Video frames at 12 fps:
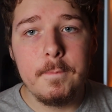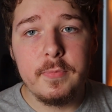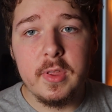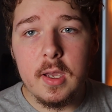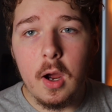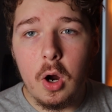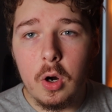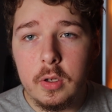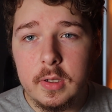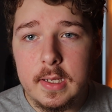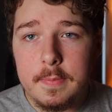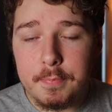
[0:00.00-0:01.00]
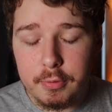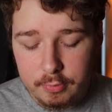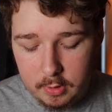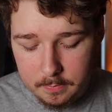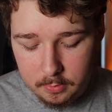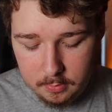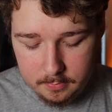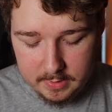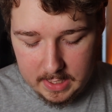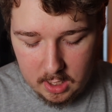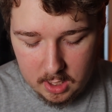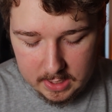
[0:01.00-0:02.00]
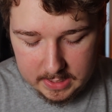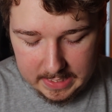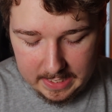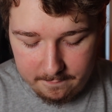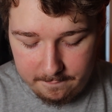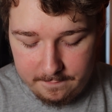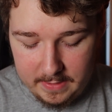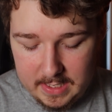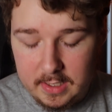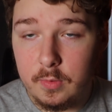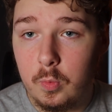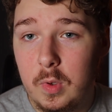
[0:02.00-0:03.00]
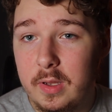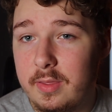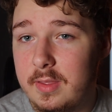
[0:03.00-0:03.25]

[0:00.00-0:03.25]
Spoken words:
The only problem that I have found with